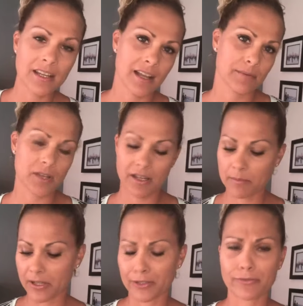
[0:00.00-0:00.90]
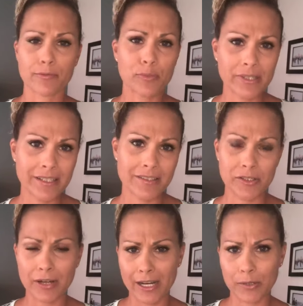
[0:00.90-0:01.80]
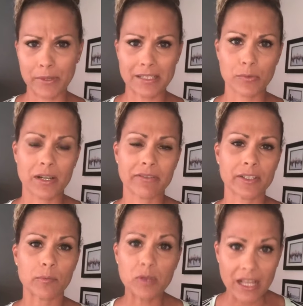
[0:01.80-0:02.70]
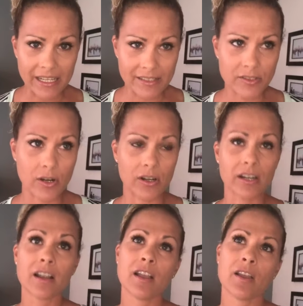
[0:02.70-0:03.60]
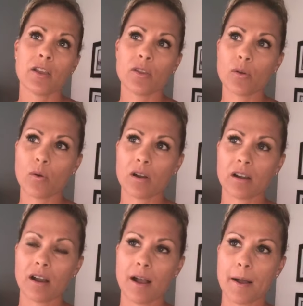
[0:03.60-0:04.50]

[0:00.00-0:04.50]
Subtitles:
I'm talking about your Febreze, your Airwicks, whatever your plugins are, your